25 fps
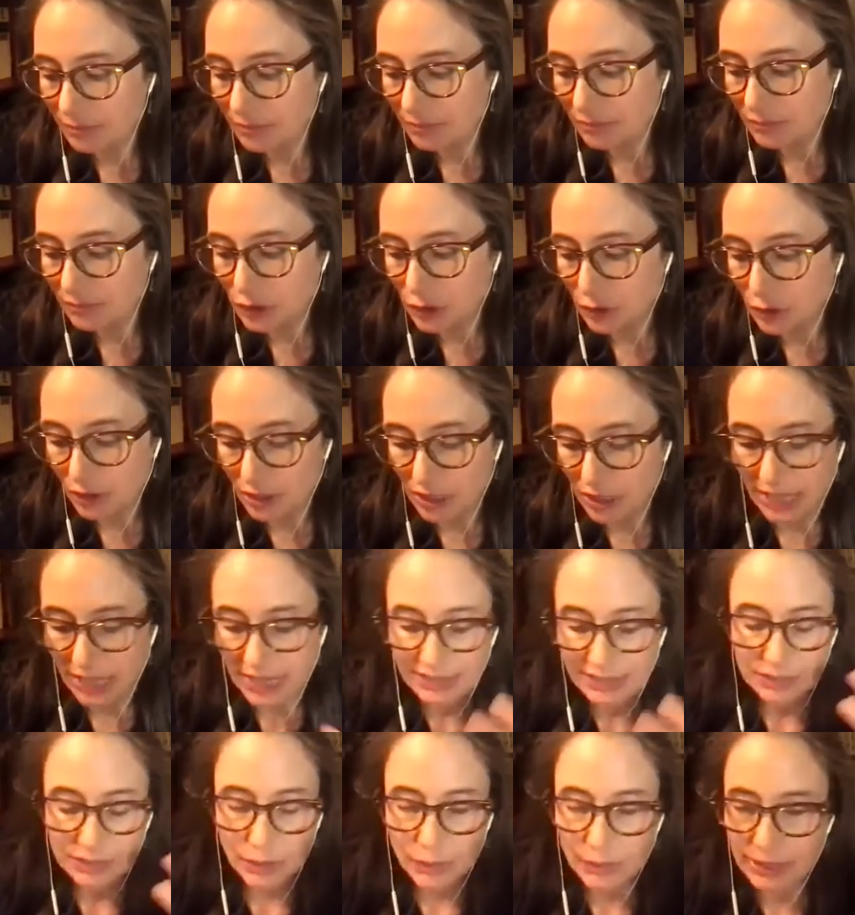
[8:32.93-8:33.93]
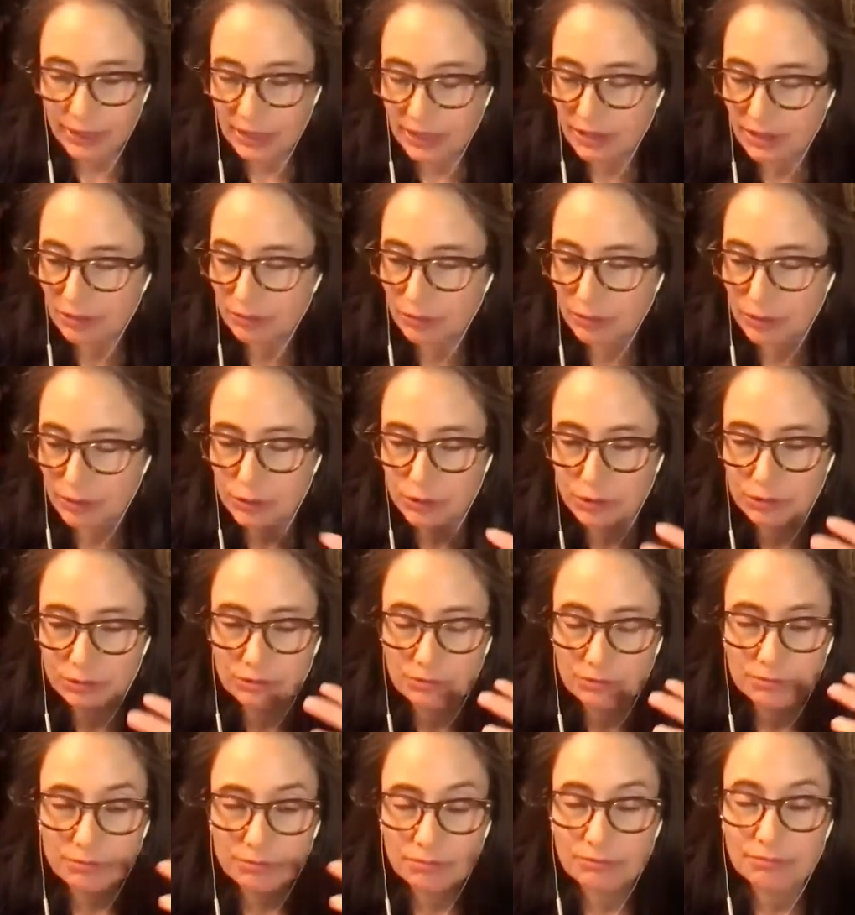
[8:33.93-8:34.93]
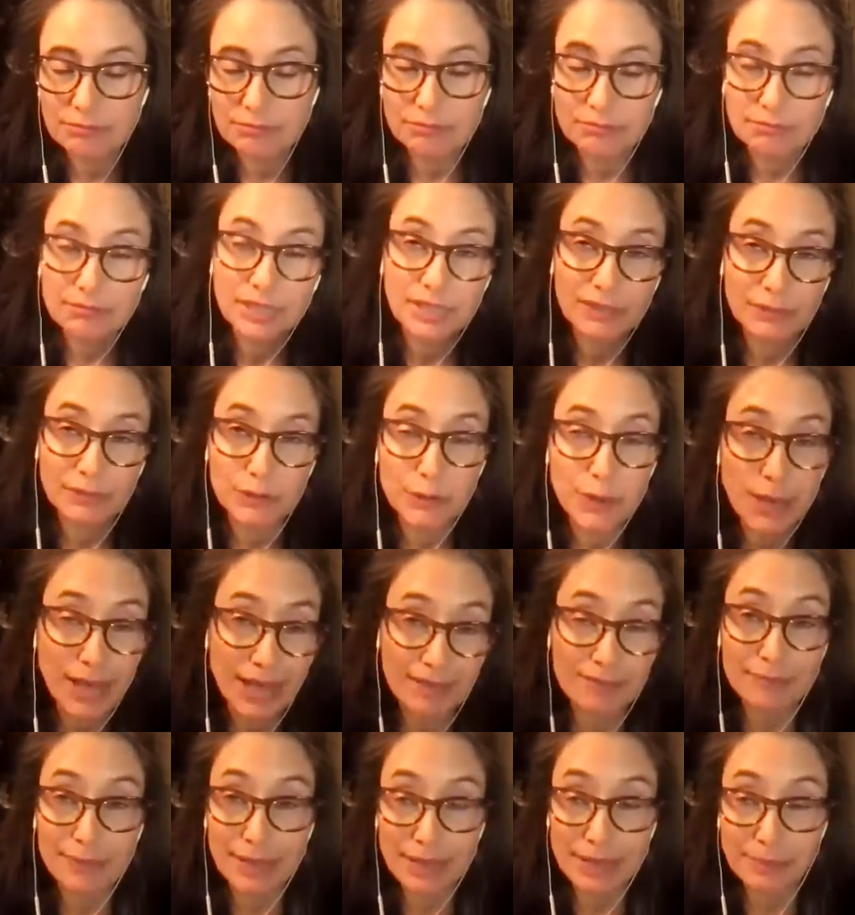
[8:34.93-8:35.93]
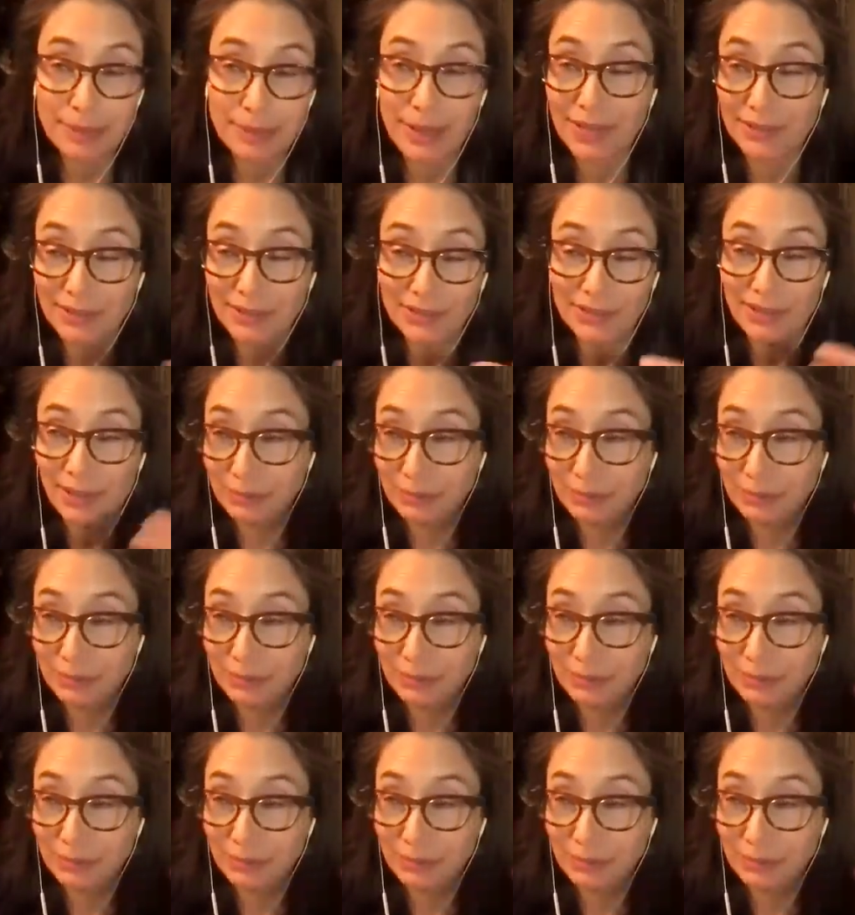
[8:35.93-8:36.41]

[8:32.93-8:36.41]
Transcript: you're kind of going through, if you have menopausal